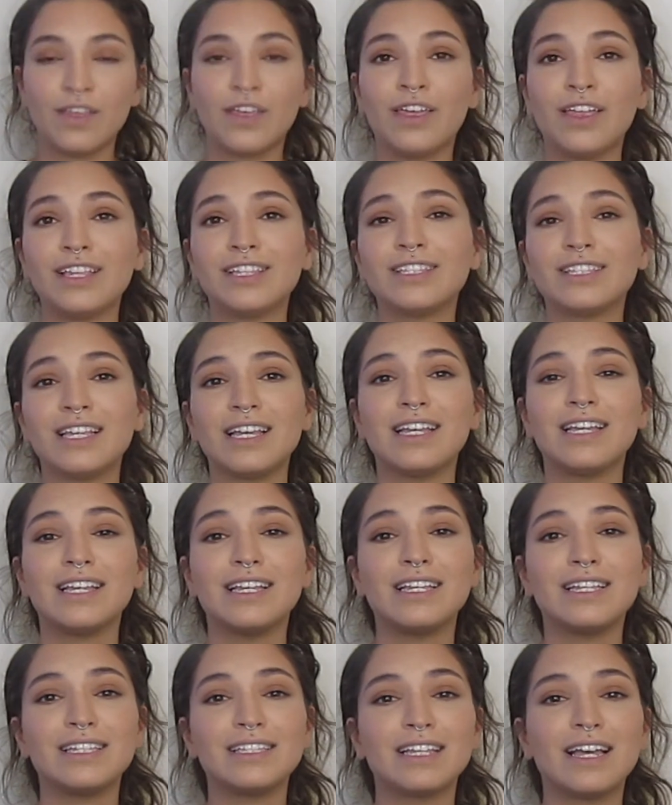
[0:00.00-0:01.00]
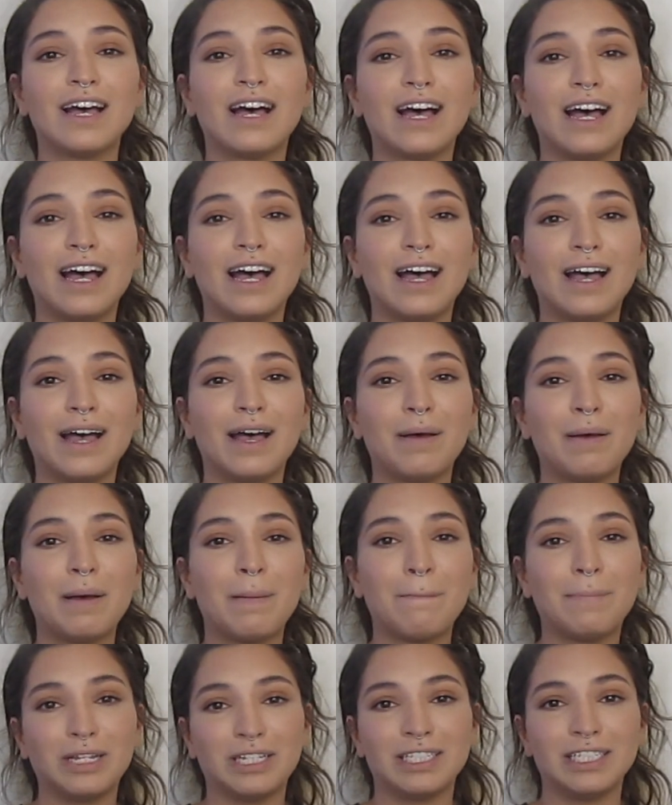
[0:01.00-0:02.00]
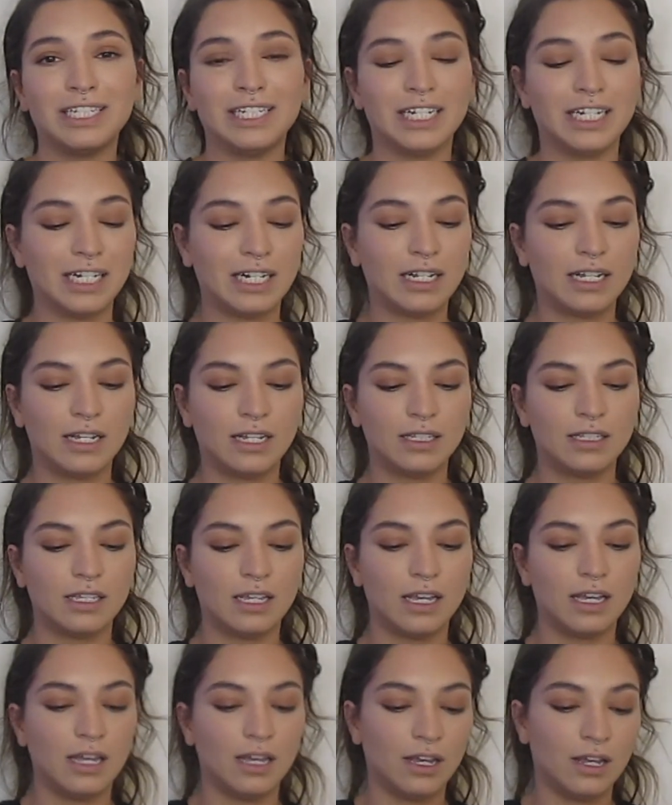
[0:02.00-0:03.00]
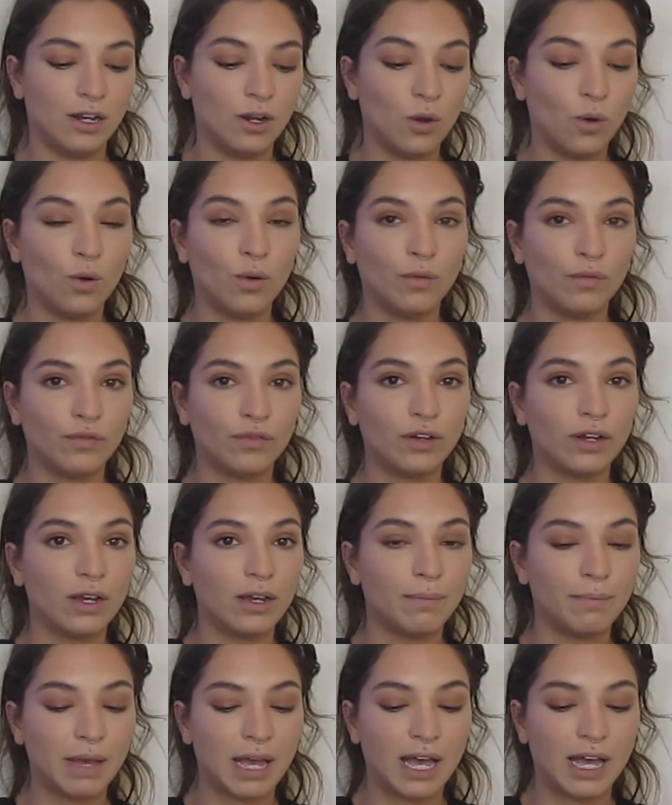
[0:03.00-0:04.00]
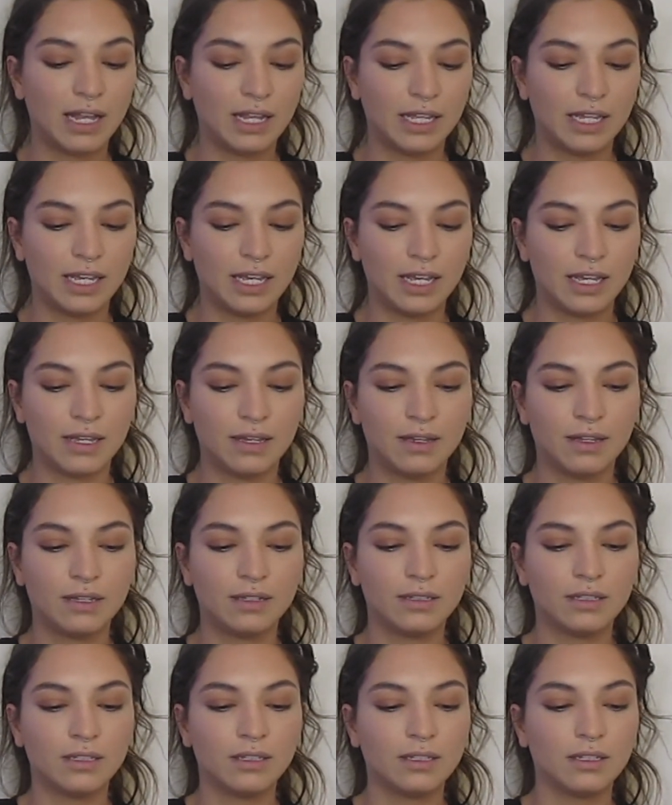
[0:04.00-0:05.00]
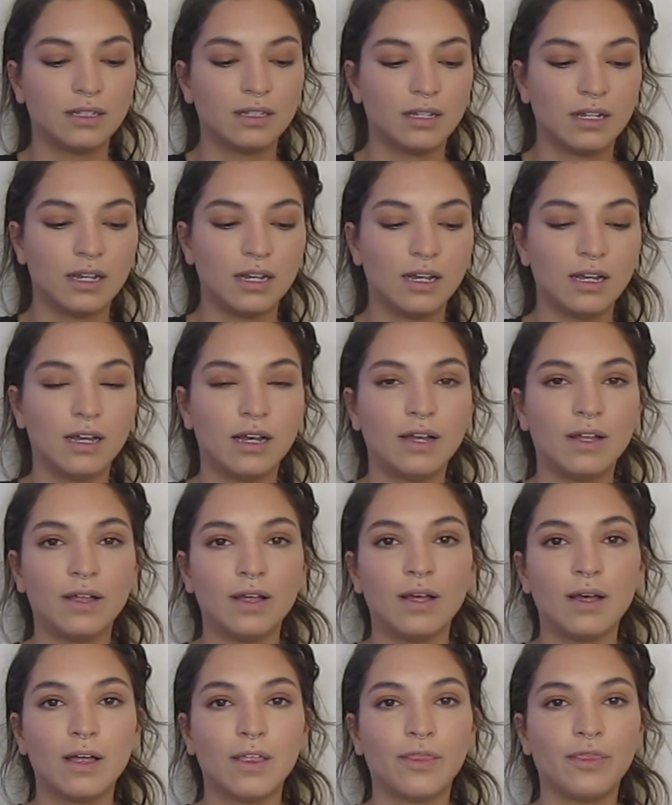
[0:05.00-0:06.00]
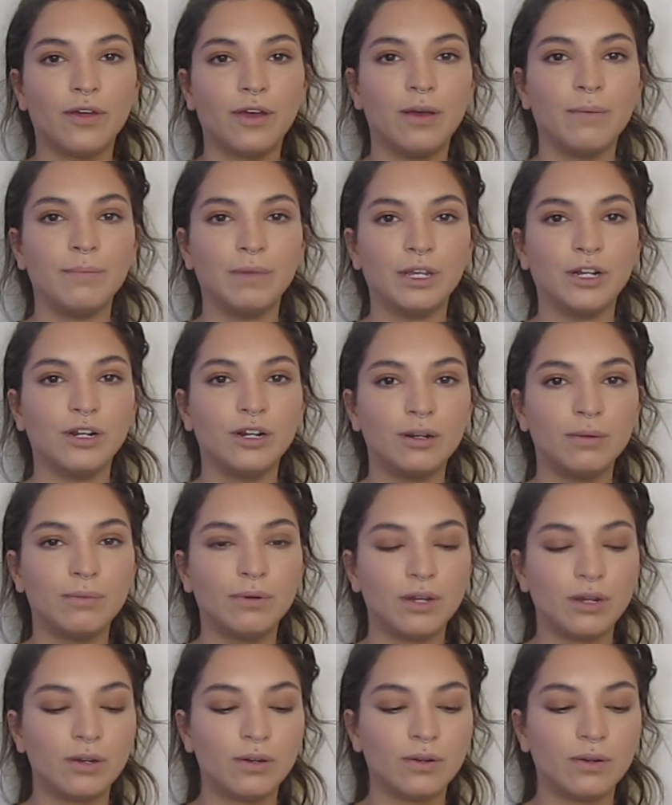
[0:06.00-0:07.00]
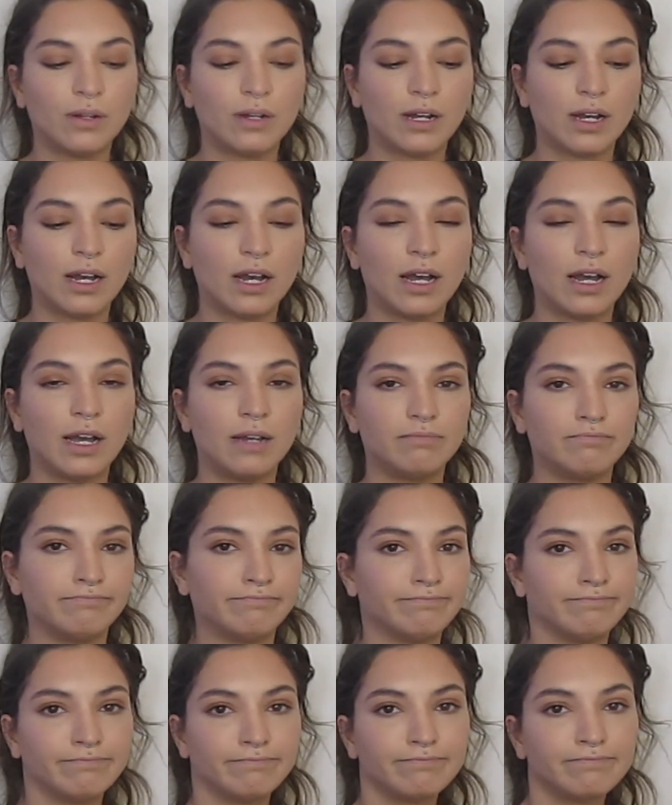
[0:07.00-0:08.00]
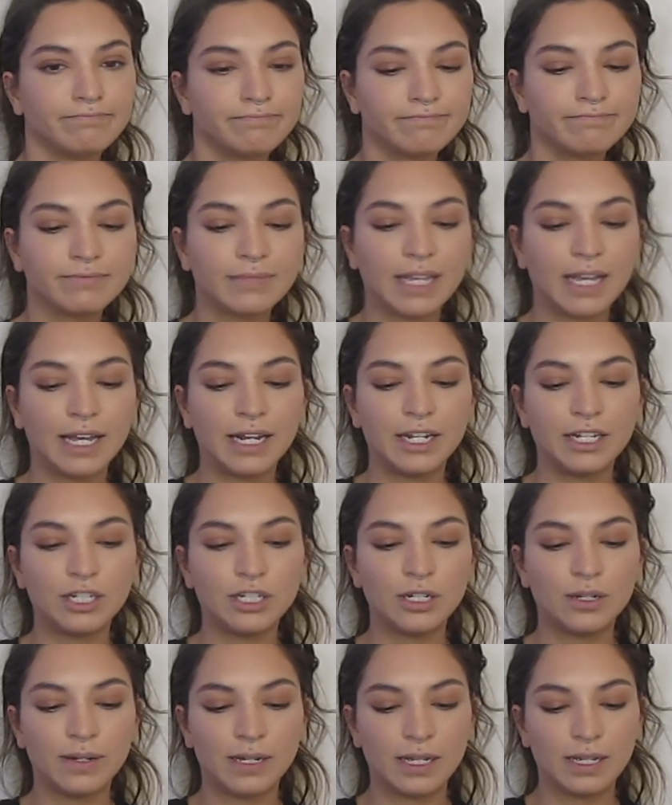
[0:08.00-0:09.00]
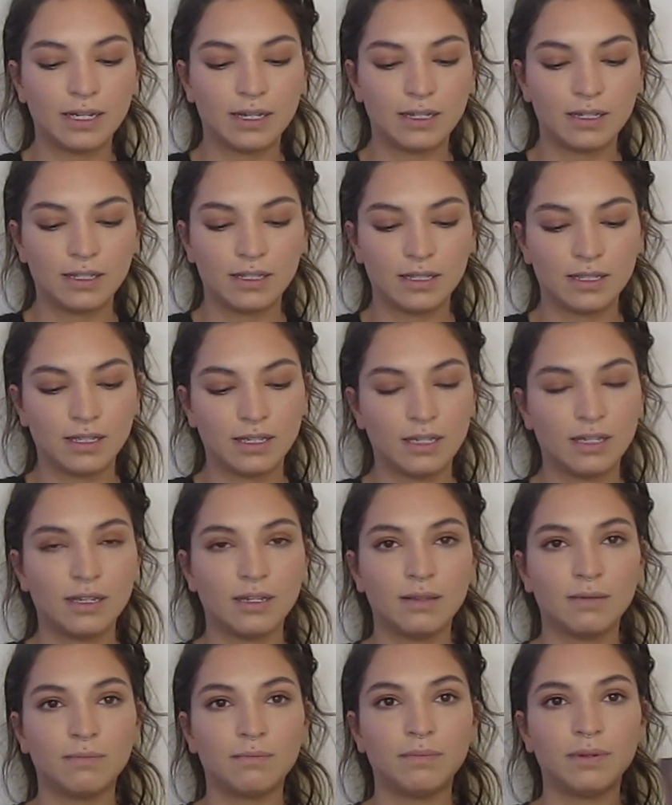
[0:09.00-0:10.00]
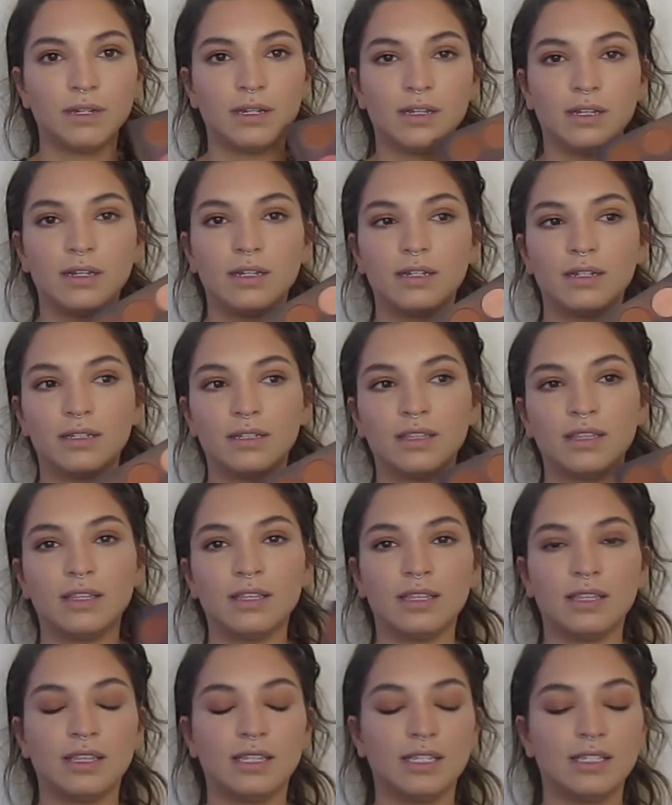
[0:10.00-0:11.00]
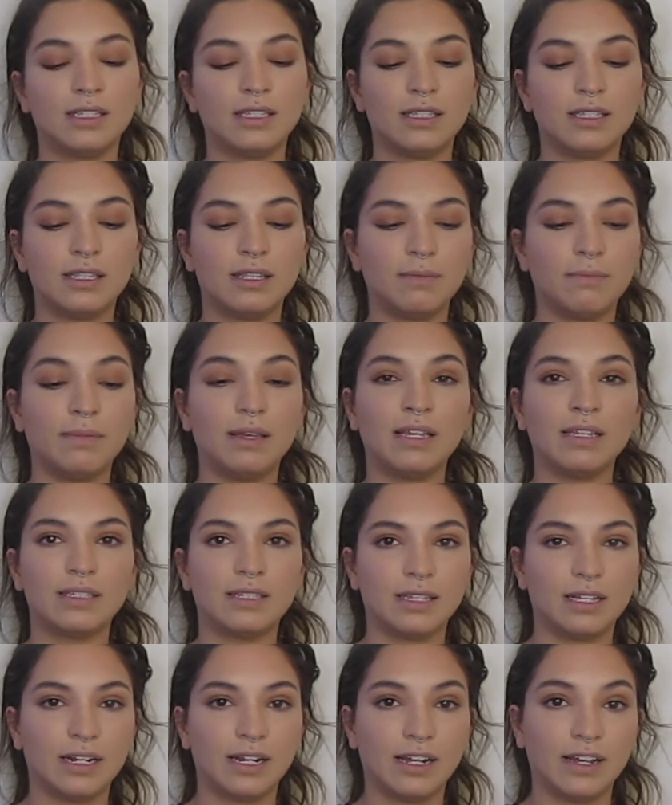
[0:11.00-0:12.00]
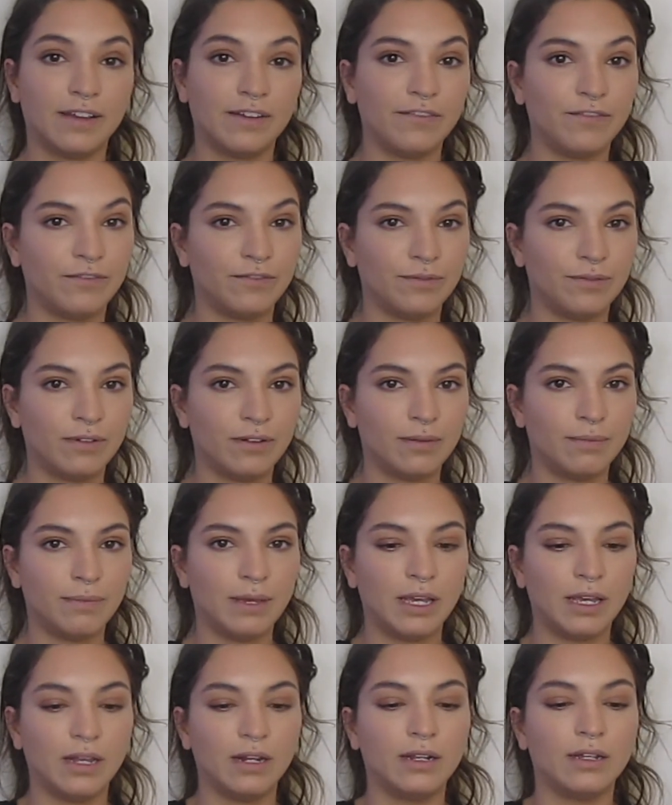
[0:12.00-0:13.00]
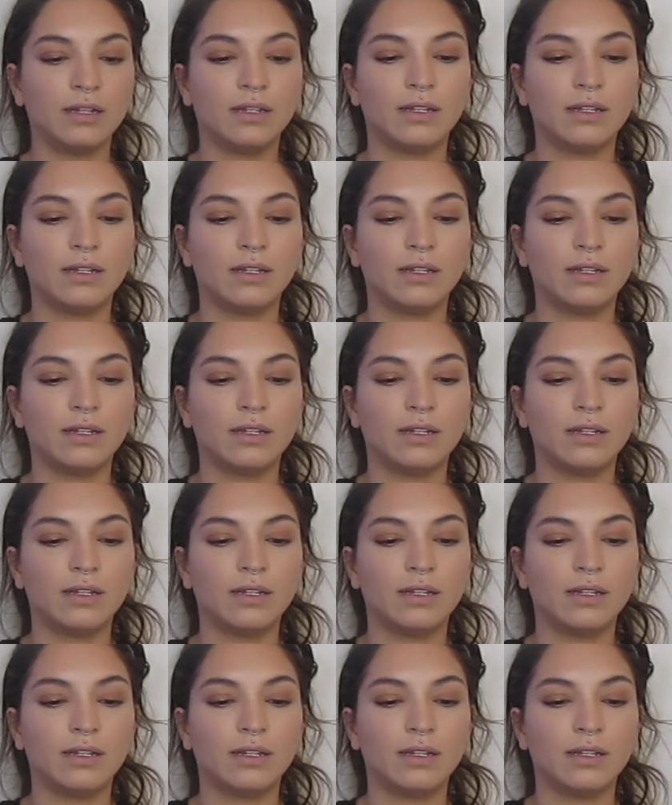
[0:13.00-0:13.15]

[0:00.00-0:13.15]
this is busted. It's an Ofra palette. The mirror broke. I didn't do it, but this is the mess that I have made,